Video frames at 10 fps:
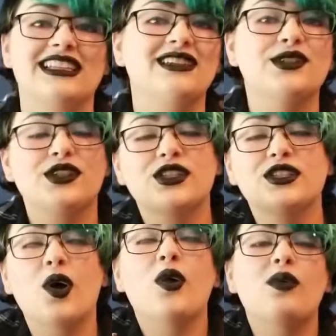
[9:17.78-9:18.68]
there's
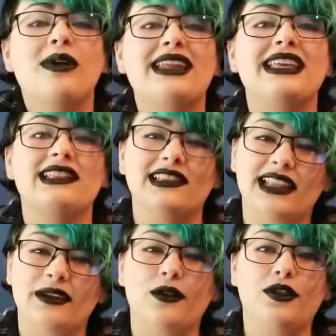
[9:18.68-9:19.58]
so many
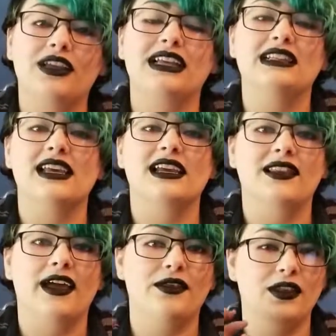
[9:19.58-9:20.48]
little things like
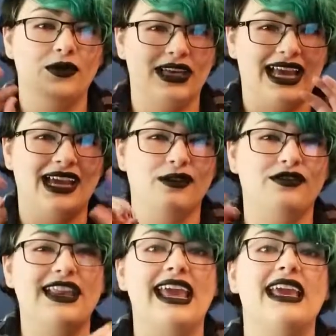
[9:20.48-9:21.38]
that that you can kind of
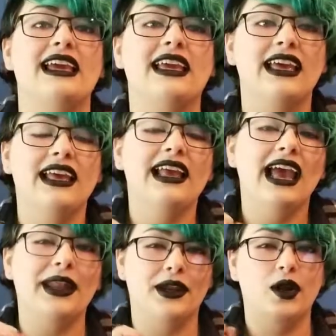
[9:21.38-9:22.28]
take
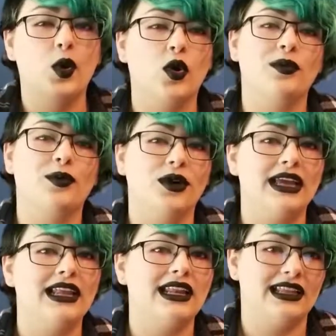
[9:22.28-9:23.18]
and
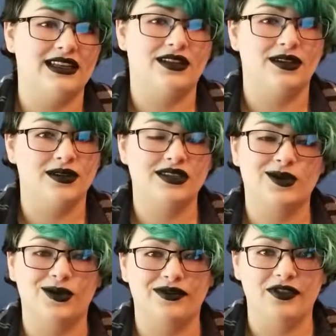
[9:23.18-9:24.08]
incorporate into
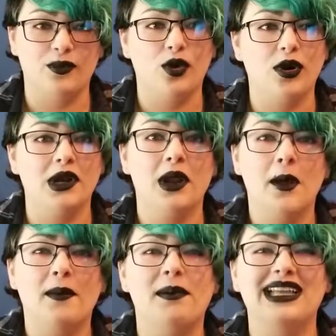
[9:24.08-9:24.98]
sort of the more
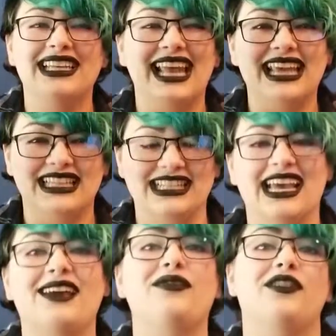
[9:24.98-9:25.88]
mundane
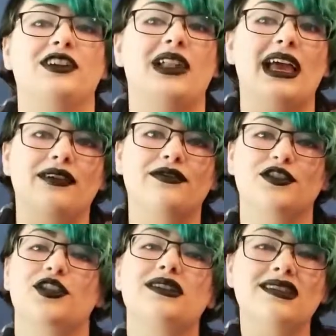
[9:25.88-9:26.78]
side of your life,
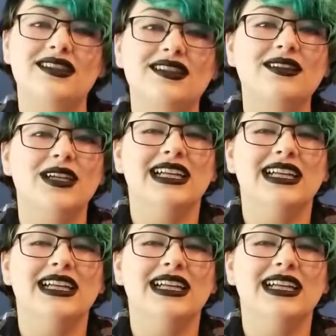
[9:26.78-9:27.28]
just to